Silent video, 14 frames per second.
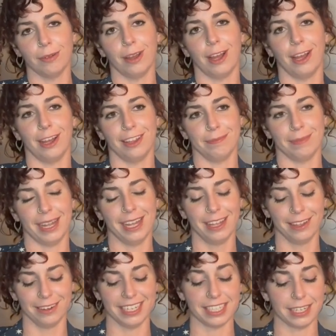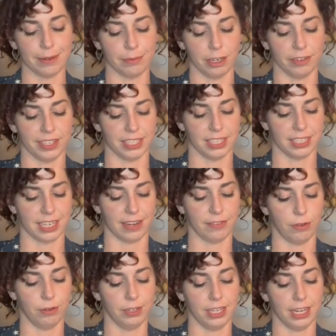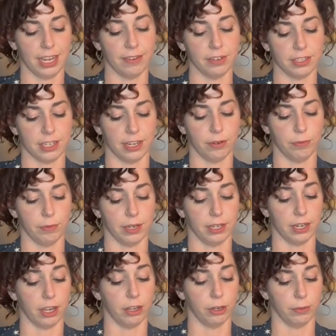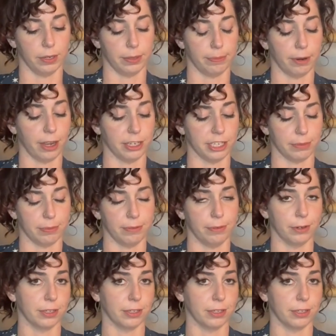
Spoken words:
The reason I'm nervous is I've only ever done one colorwork project before.